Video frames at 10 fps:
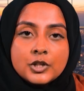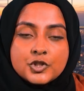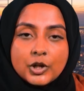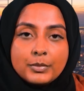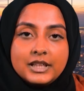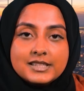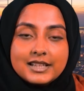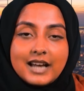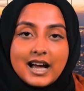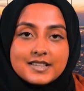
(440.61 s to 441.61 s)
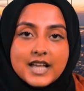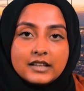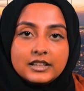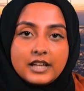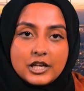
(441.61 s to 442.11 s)
Germany denies
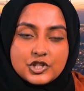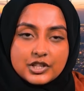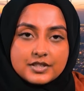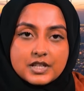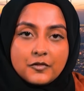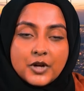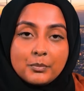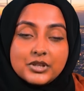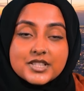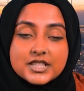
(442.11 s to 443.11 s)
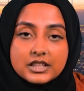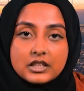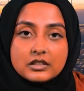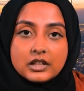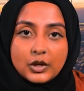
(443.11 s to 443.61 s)
allegations of
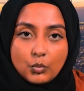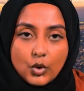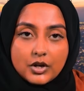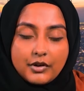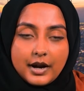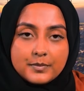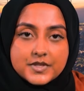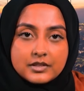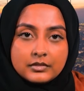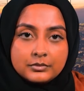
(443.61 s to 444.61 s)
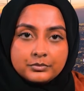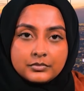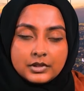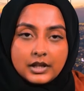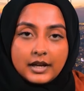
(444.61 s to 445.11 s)
complicity in war crimes.
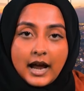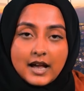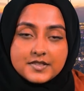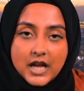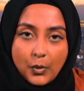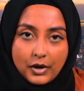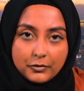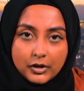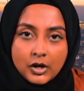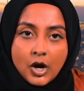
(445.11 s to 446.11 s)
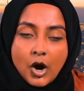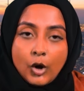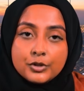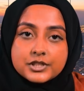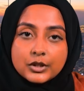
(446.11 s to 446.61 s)
It has, however,
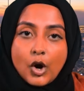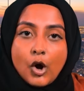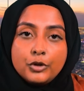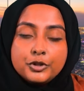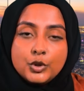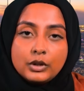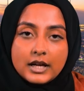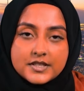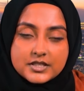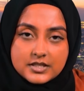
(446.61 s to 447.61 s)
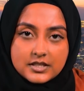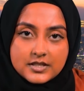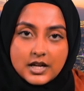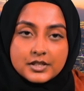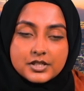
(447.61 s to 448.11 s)
halted all new
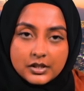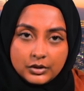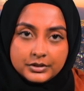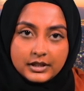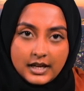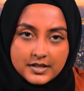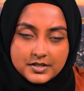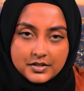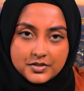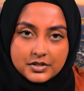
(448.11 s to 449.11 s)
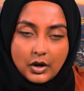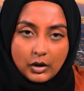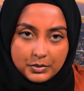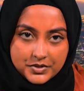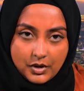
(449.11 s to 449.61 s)
licenses until the cases
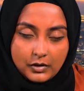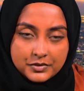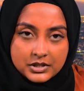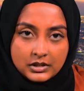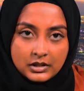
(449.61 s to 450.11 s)
are resolved.